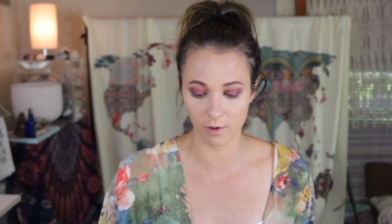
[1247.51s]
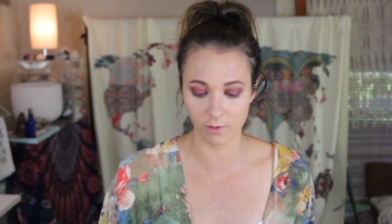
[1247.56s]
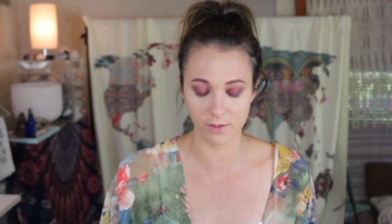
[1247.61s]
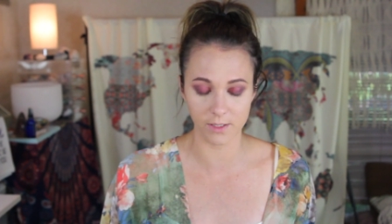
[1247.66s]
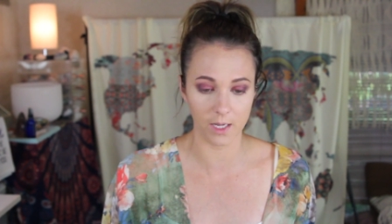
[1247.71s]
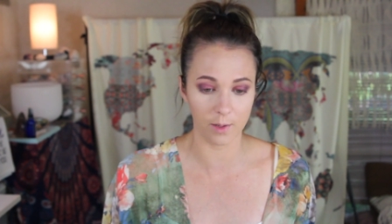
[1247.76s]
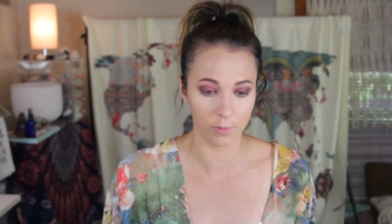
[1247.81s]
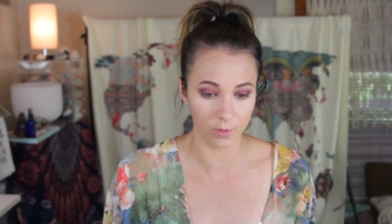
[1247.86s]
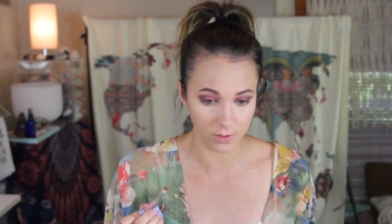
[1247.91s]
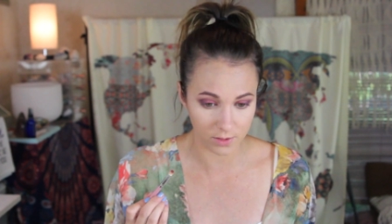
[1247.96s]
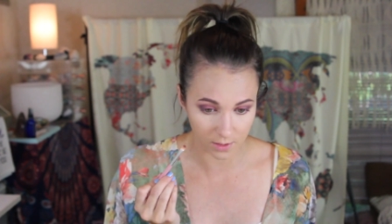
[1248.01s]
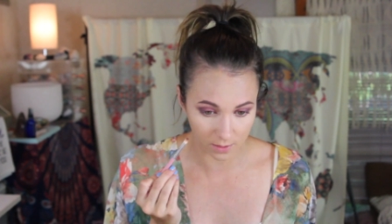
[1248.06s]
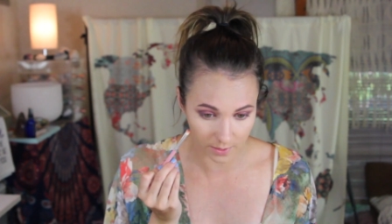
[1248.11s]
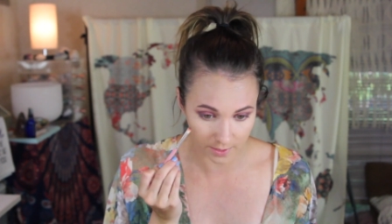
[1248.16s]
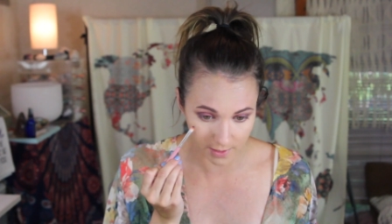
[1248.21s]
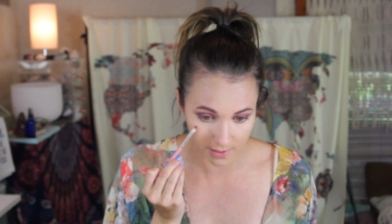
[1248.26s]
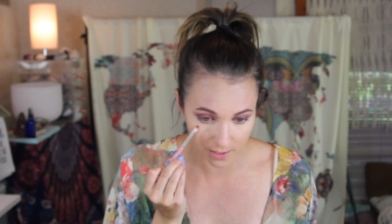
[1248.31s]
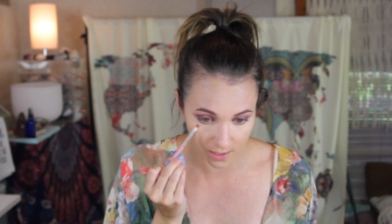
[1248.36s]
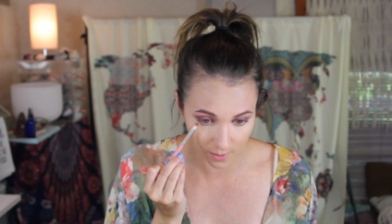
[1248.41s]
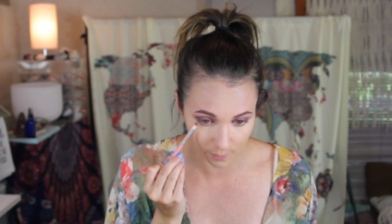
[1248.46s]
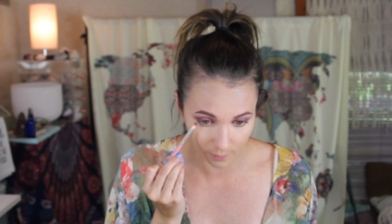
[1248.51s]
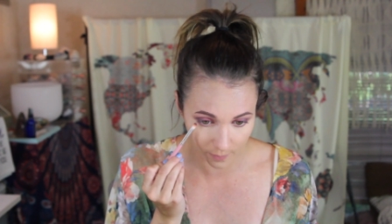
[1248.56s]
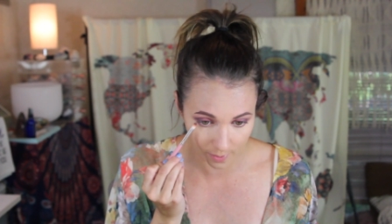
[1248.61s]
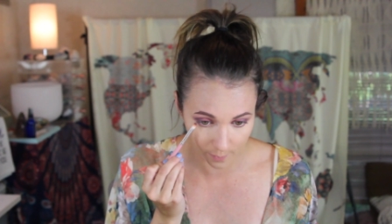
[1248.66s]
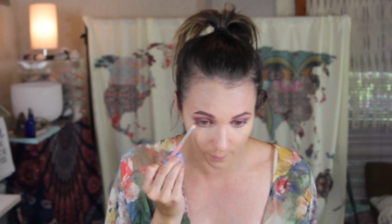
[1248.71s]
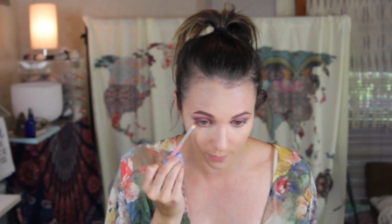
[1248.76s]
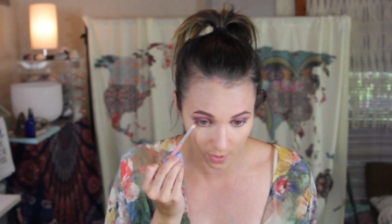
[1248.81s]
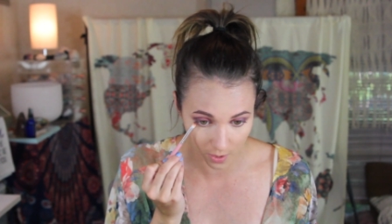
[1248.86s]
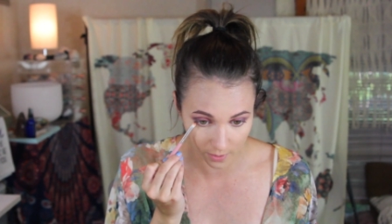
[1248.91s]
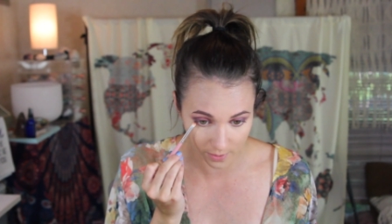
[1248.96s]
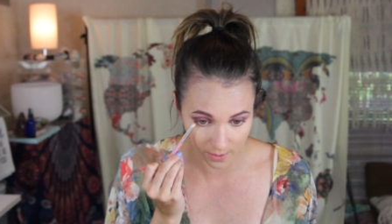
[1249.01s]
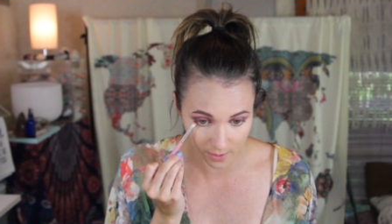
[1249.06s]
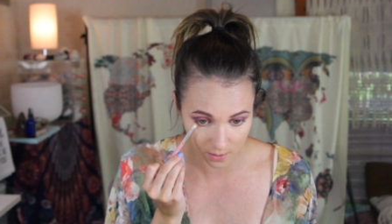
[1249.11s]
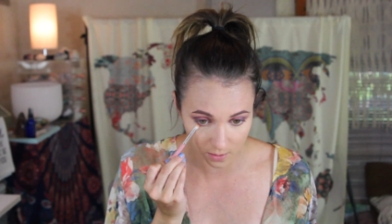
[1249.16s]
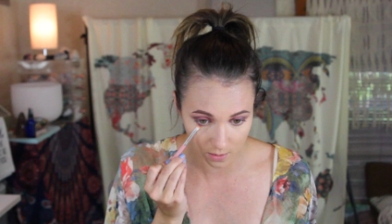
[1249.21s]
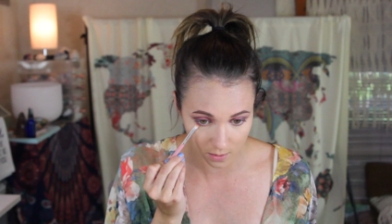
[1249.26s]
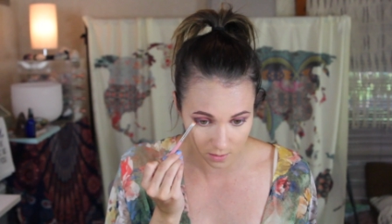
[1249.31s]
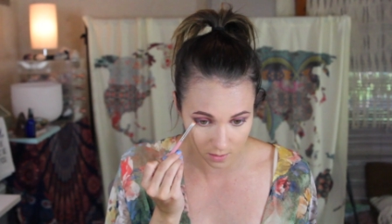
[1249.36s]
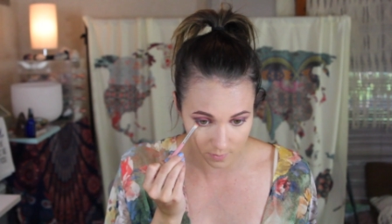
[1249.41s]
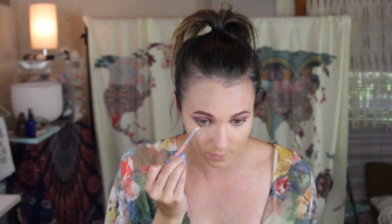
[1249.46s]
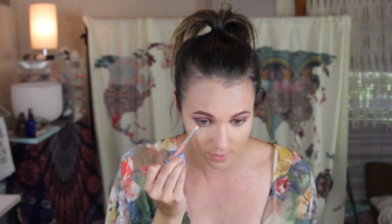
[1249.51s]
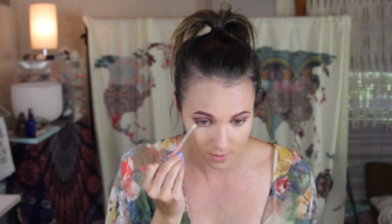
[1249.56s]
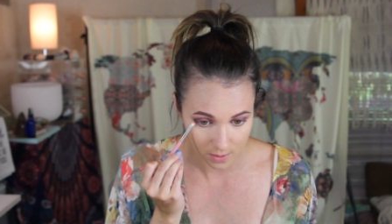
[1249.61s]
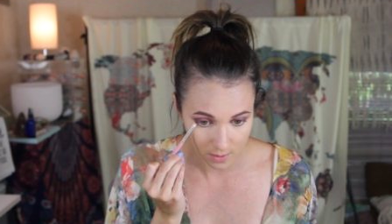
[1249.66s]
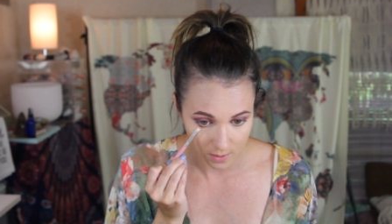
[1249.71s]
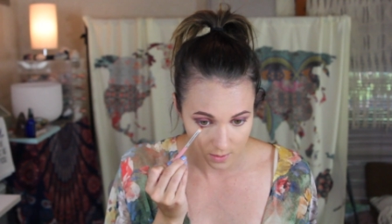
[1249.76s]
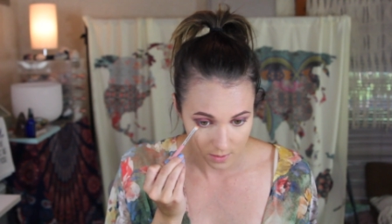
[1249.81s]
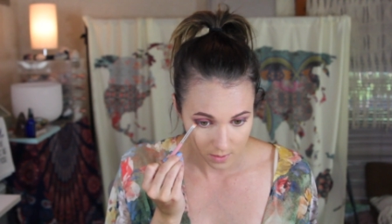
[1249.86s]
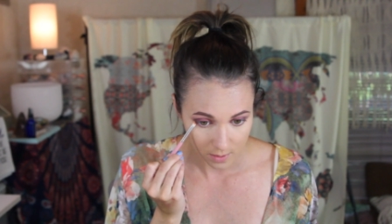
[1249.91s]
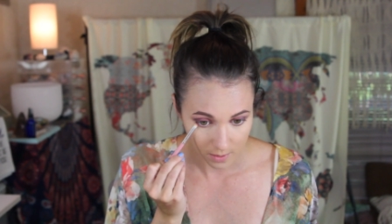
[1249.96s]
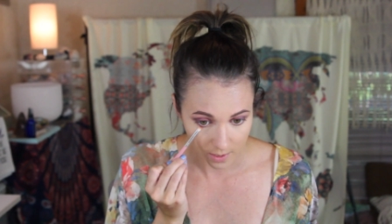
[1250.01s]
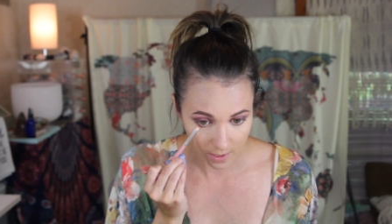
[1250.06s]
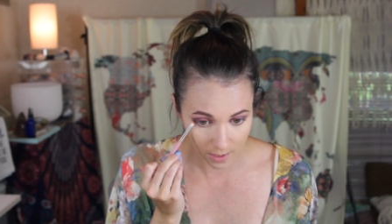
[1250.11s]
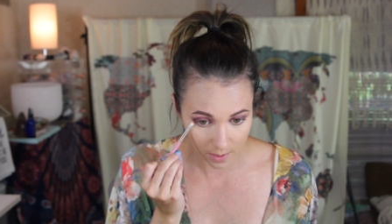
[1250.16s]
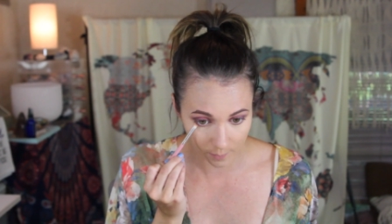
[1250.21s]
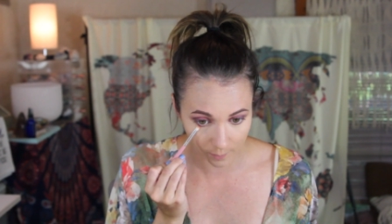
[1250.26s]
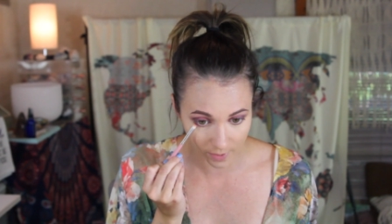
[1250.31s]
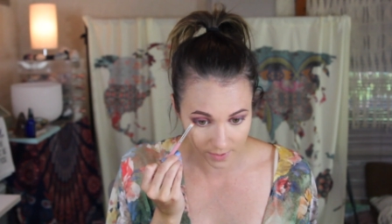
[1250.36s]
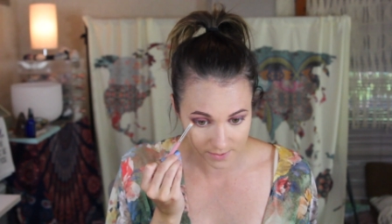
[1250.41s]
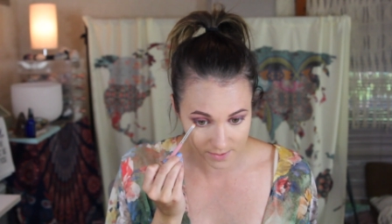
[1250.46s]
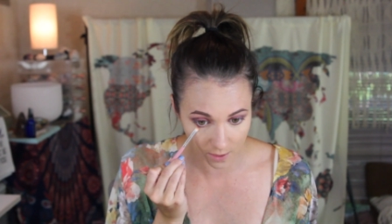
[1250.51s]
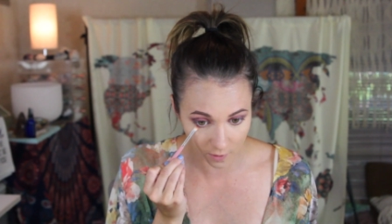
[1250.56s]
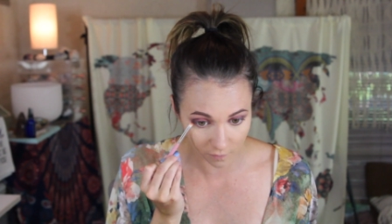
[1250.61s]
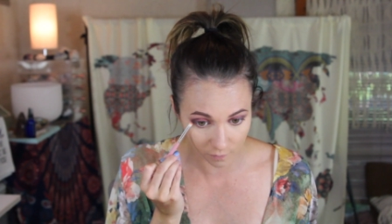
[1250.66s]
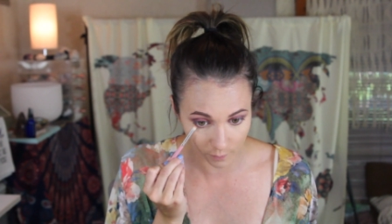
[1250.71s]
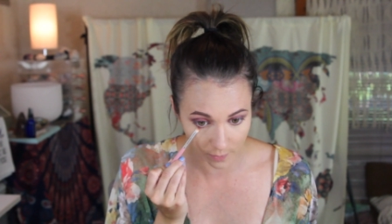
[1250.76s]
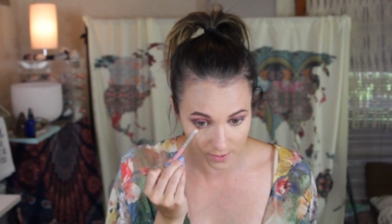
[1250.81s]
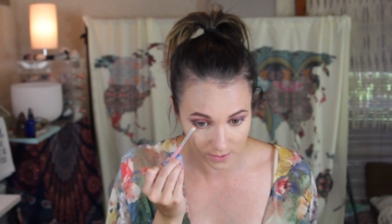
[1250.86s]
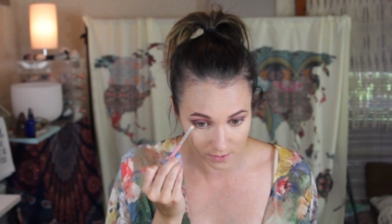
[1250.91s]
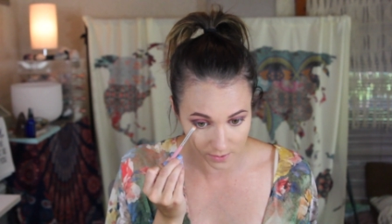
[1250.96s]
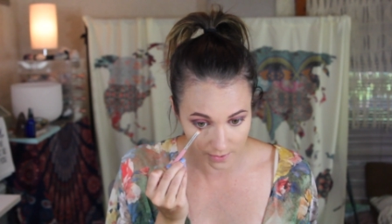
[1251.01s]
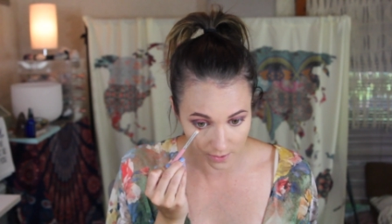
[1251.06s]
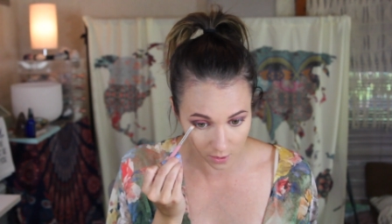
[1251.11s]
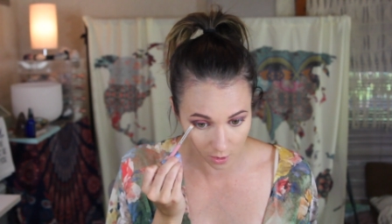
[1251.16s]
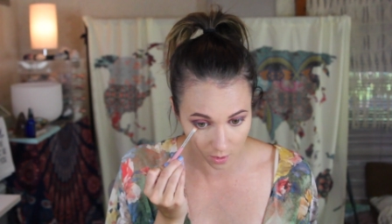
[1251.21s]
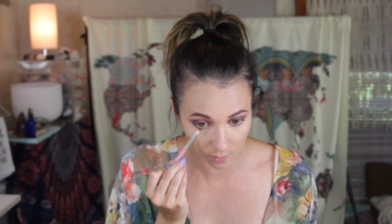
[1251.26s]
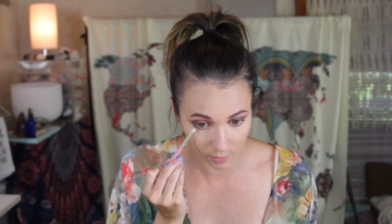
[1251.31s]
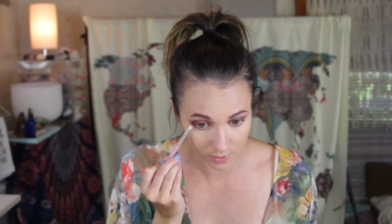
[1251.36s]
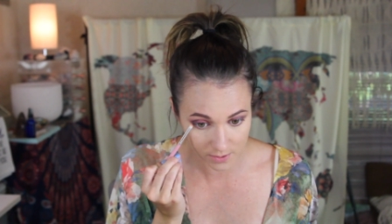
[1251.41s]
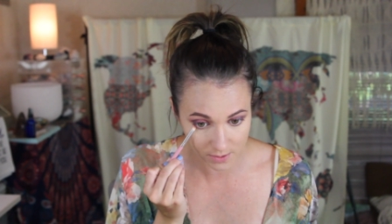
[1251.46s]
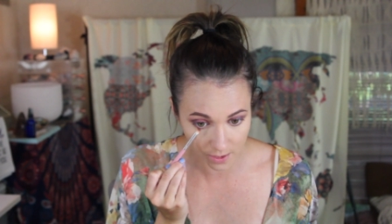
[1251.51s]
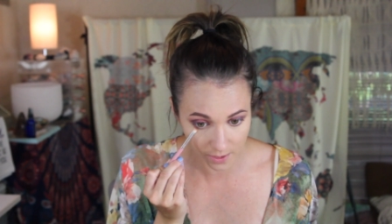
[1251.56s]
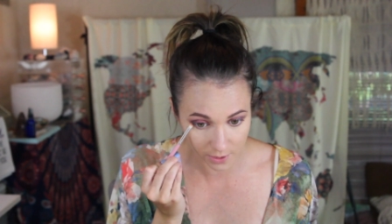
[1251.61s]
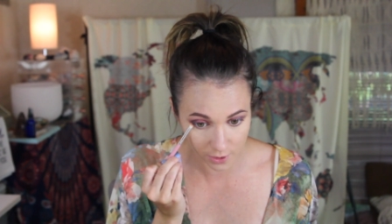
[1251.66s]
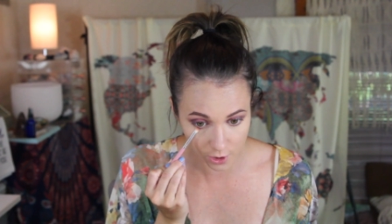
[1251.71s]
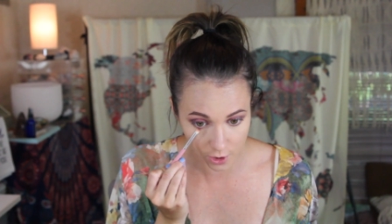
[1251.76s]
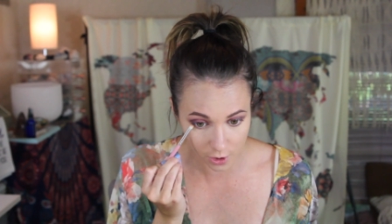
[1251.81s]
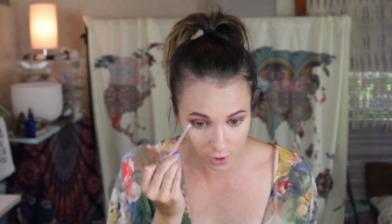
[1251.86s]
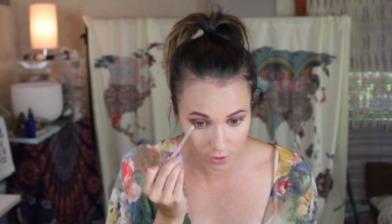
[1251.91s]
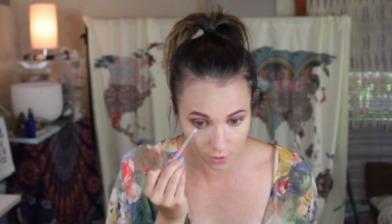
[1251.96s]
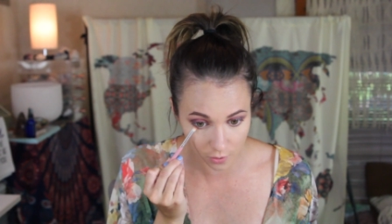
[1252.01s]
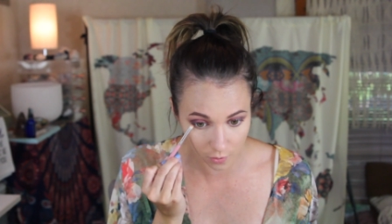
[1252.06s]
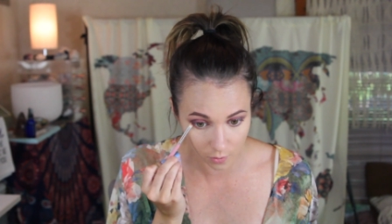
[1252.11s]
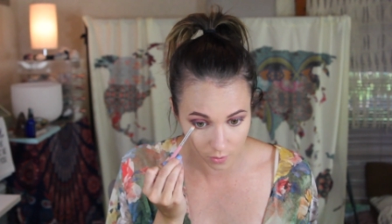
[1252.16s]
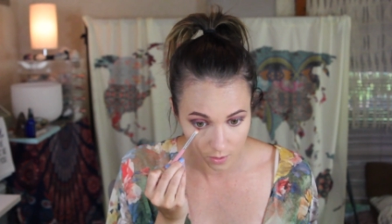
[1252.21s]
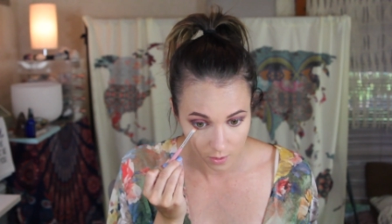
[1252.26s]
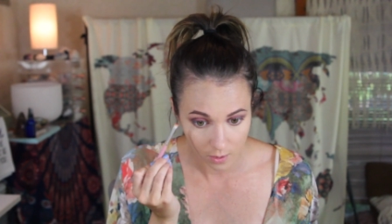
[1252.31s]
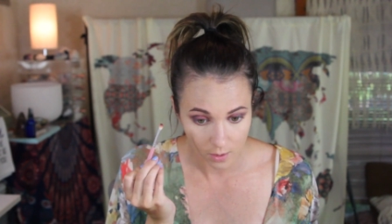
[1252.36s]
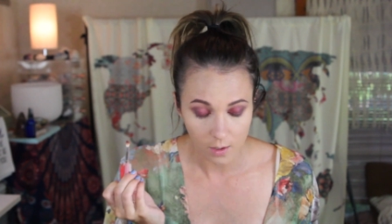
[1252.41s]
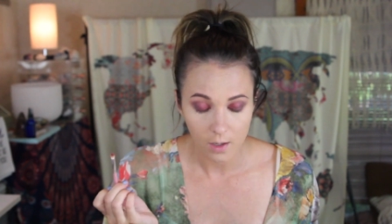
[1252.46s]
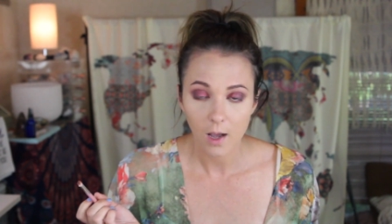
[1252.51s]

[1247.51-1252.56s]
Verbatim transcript: I was able to like keep my body calm and myself mentally calm because I knew,